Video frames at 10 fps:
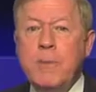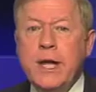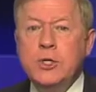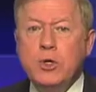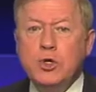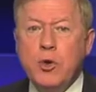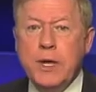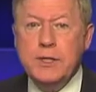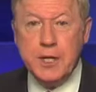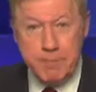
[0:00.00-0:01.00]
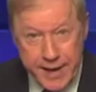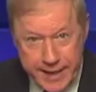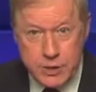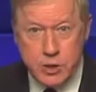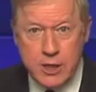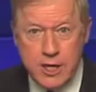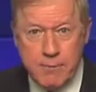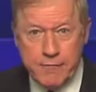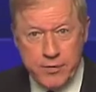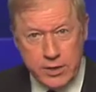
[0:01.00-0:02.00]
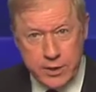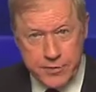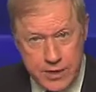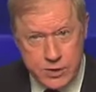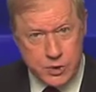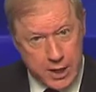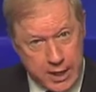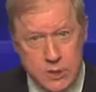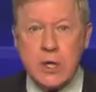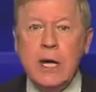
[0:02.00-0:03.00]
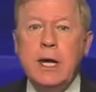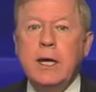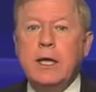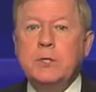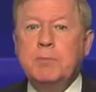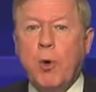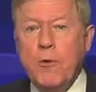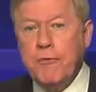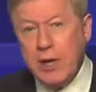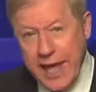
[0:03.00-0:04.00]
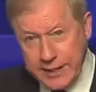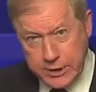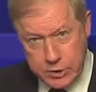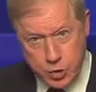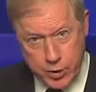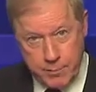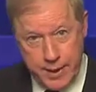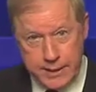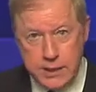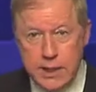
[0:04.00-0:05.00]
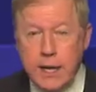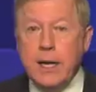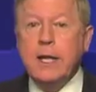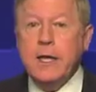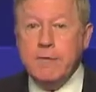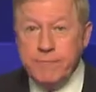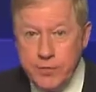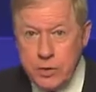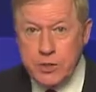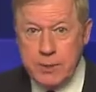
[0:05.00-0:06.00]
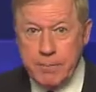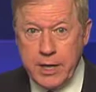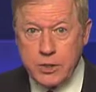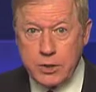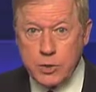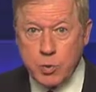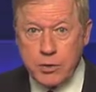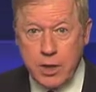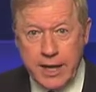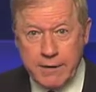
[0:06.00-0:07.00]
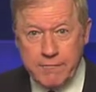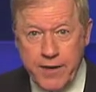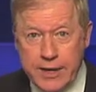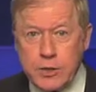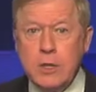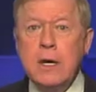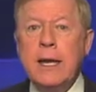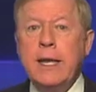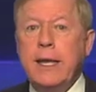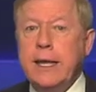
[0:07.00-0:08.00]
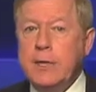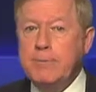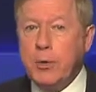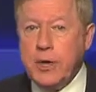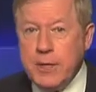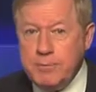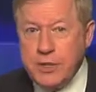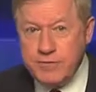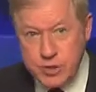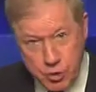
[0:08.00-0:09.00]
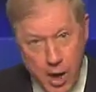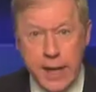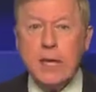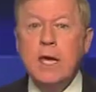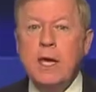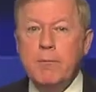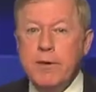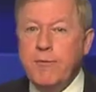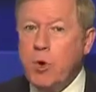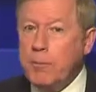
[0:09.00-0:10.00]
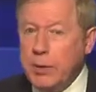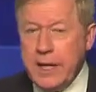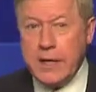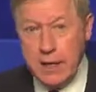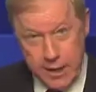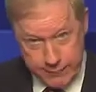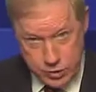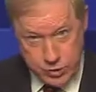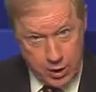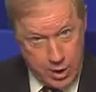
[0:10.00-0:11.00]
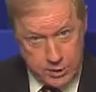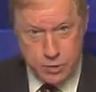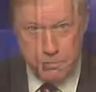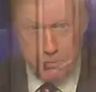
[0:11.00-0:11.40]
major trend in managing hemophilia these days is prophylactic treatment, infusing patients with clotting factor in a preemptive strike before bleeding ever starts.